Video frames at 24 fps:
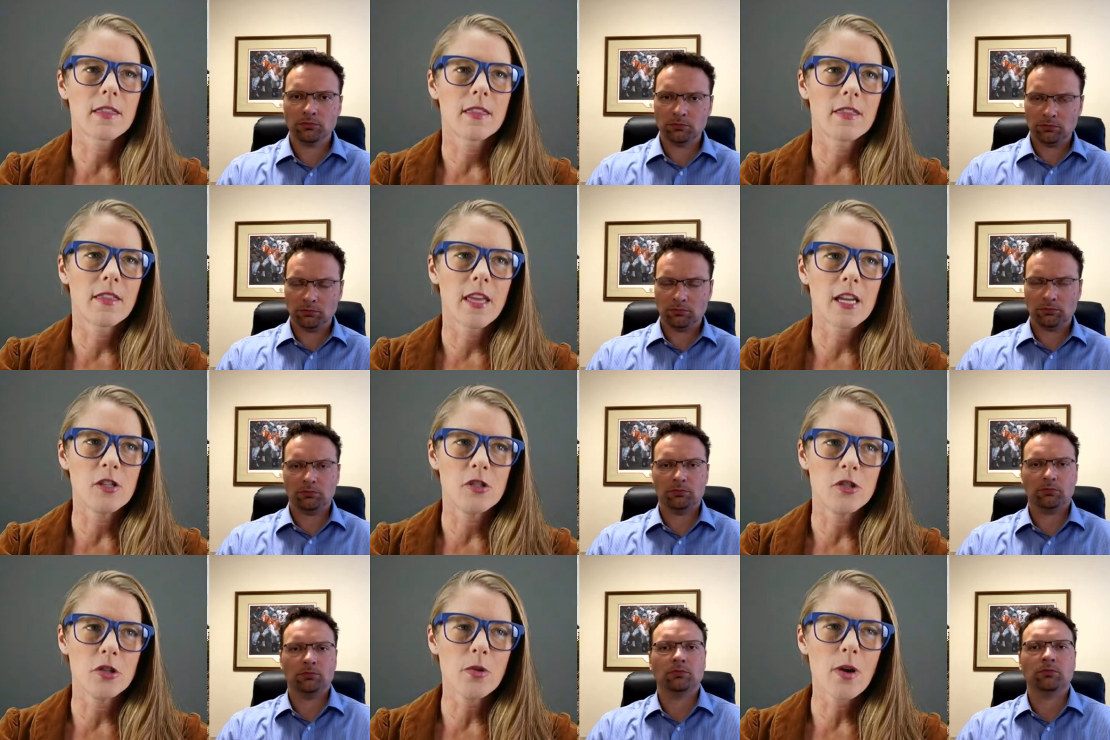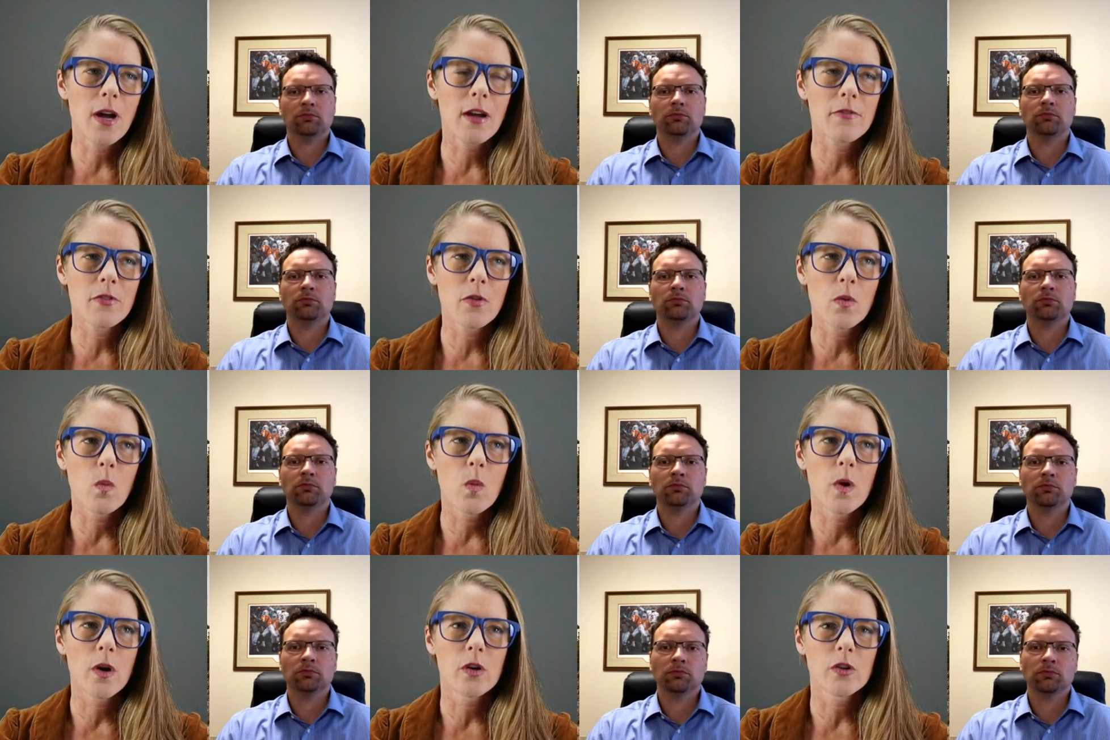Speaker 1: they do have
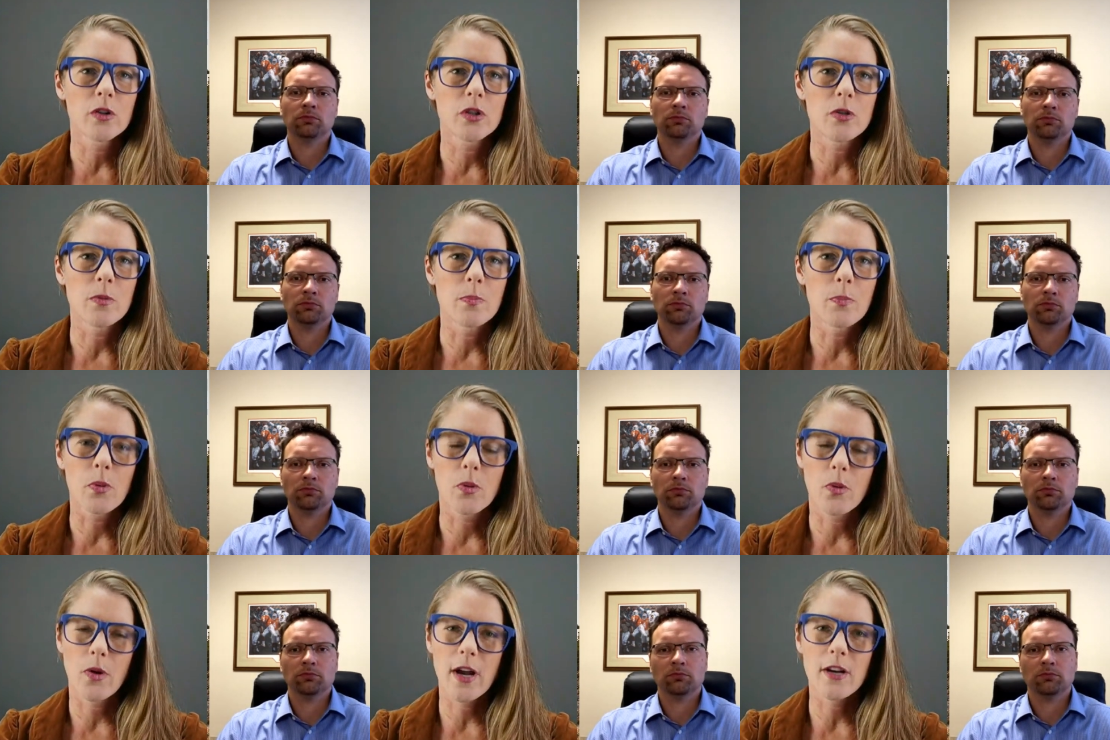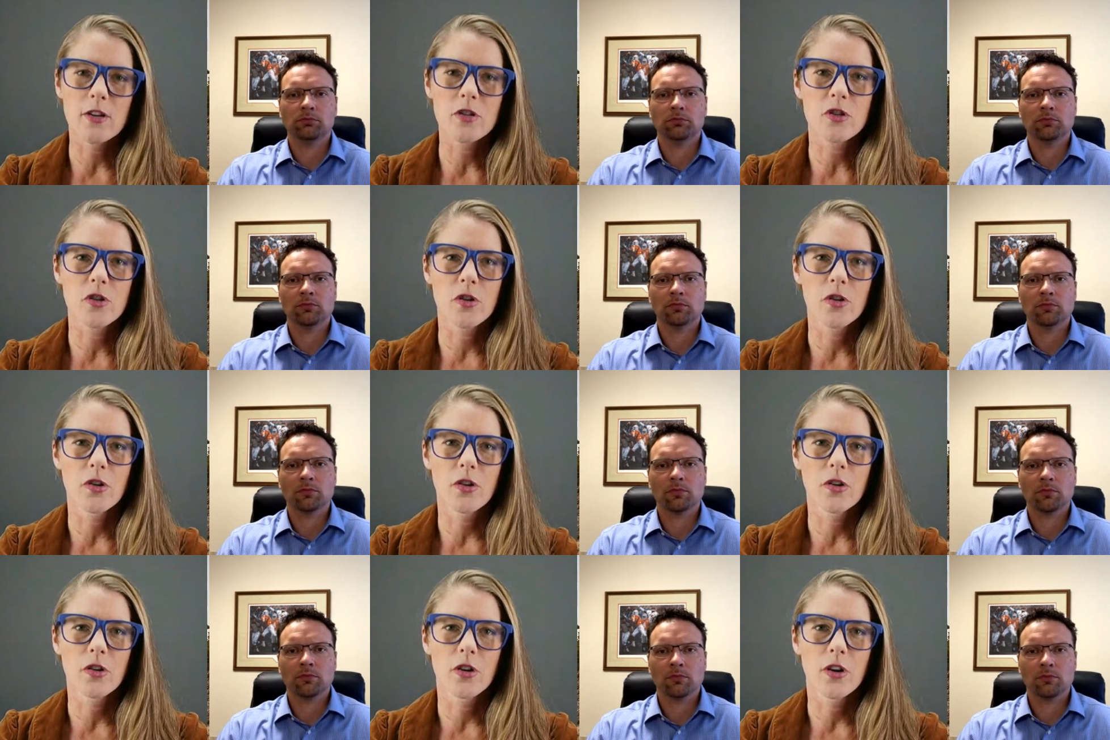the will to
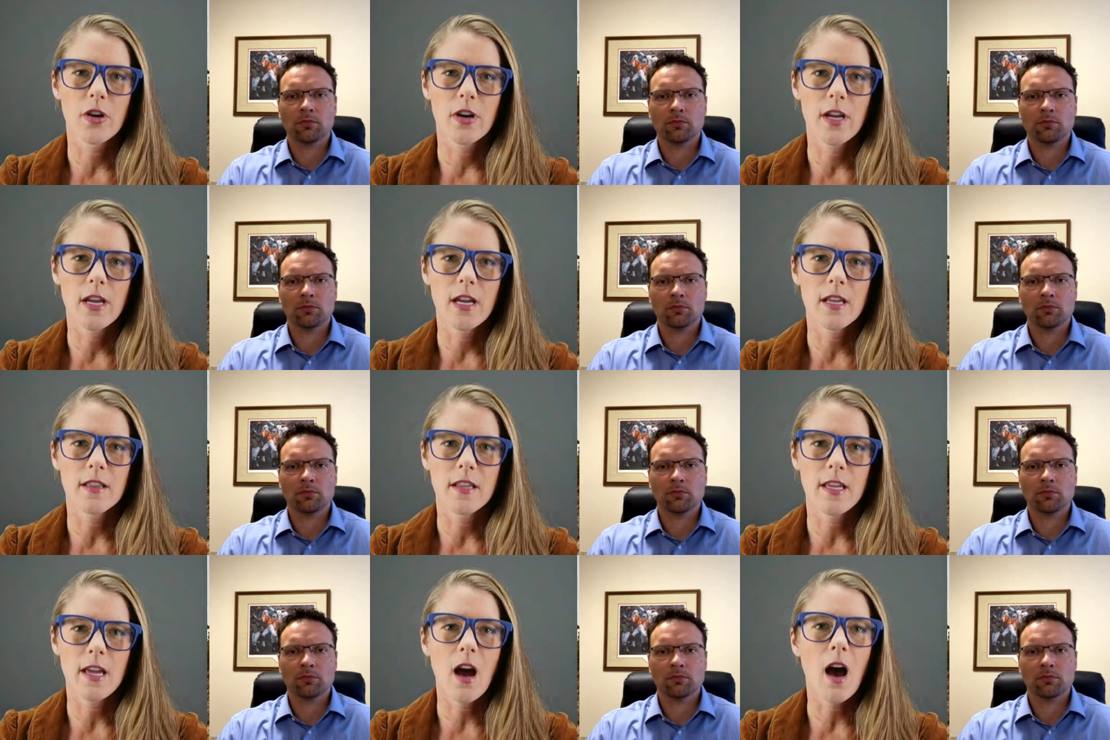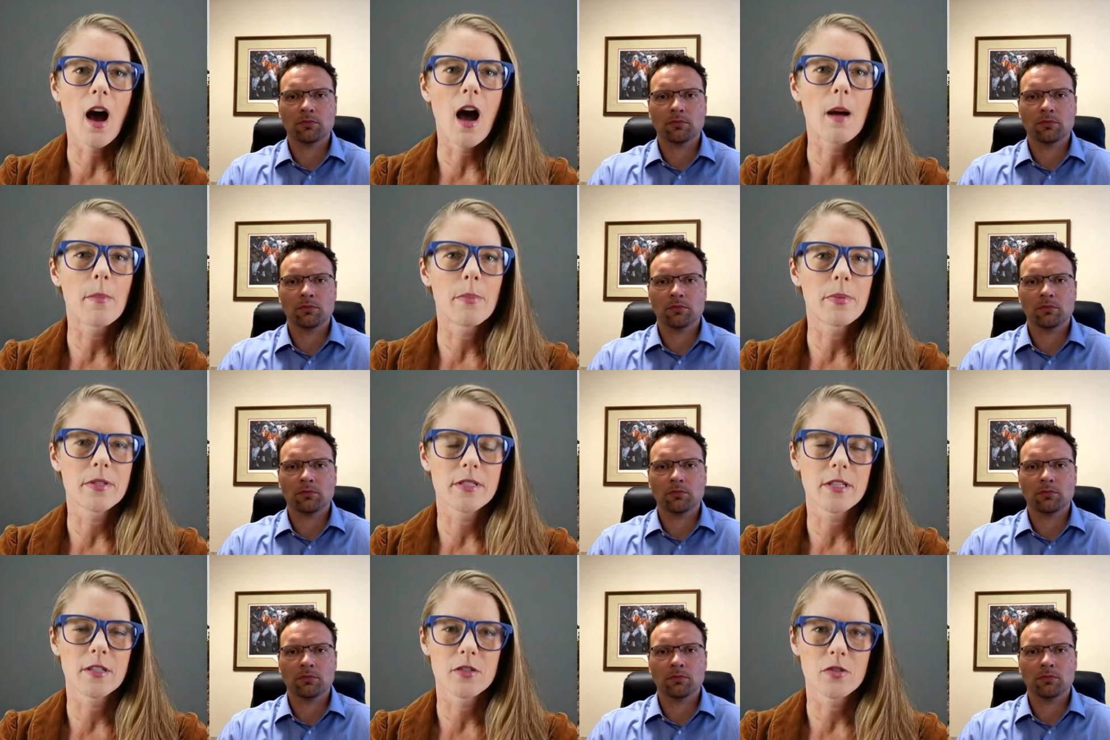pressure in the
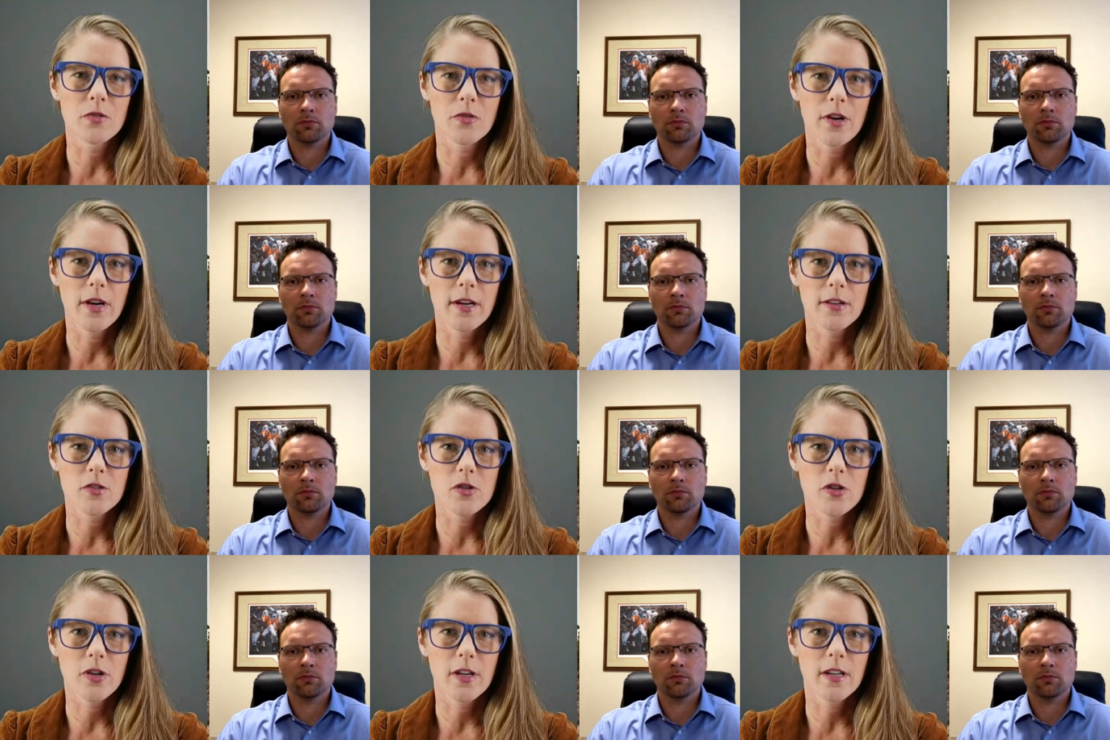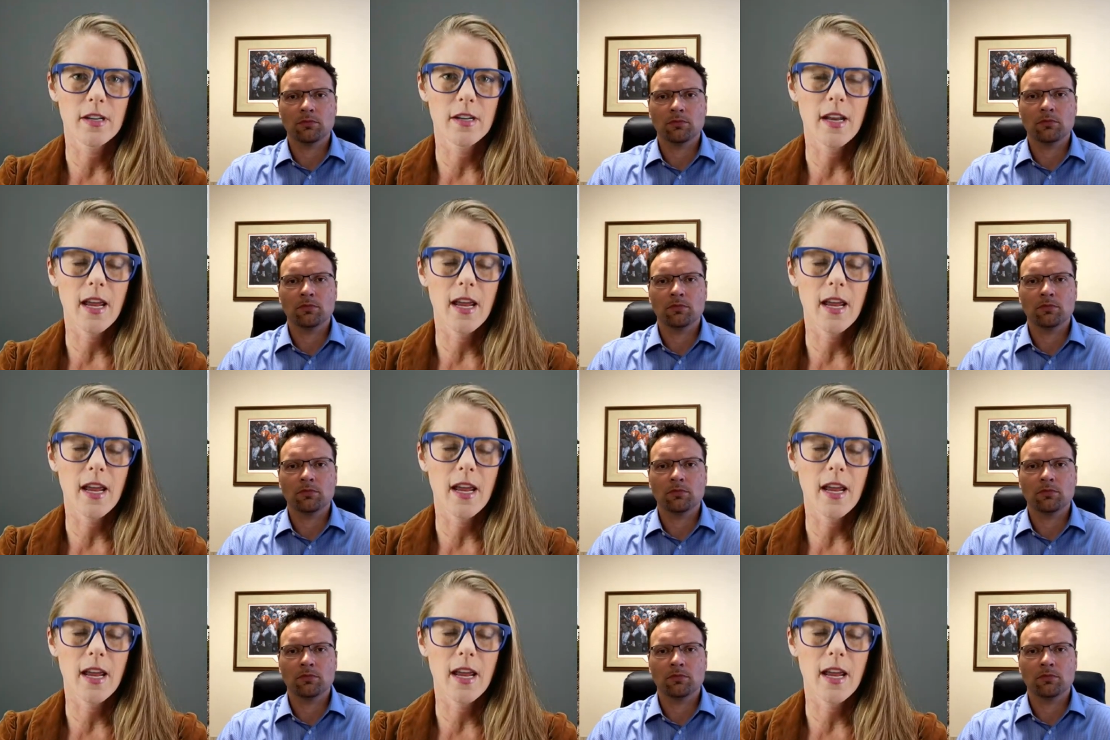opposite direction.